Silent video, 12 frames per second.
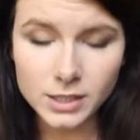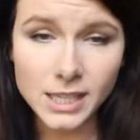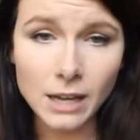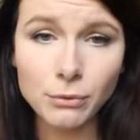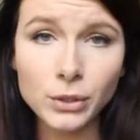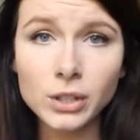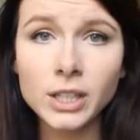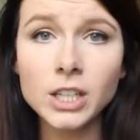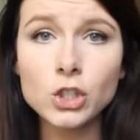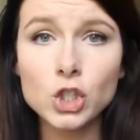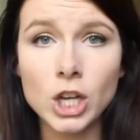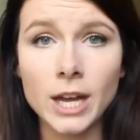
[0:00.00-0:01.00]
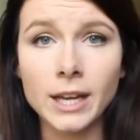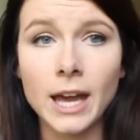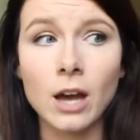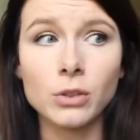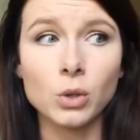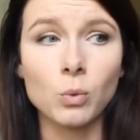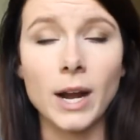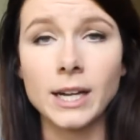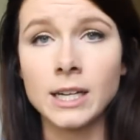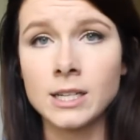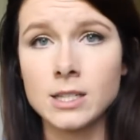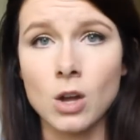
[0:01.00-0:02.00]
Definitely check out the
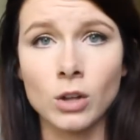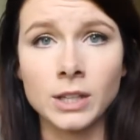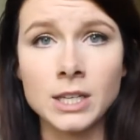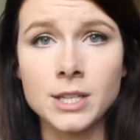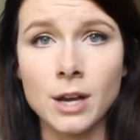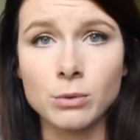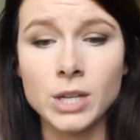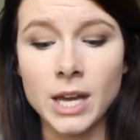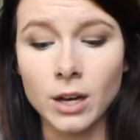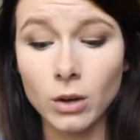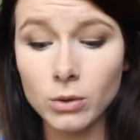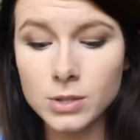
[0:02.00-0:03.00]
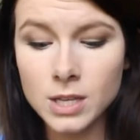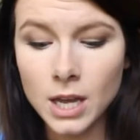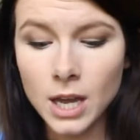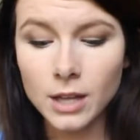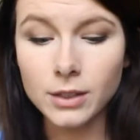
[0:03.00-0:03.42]
ratings on these hotels.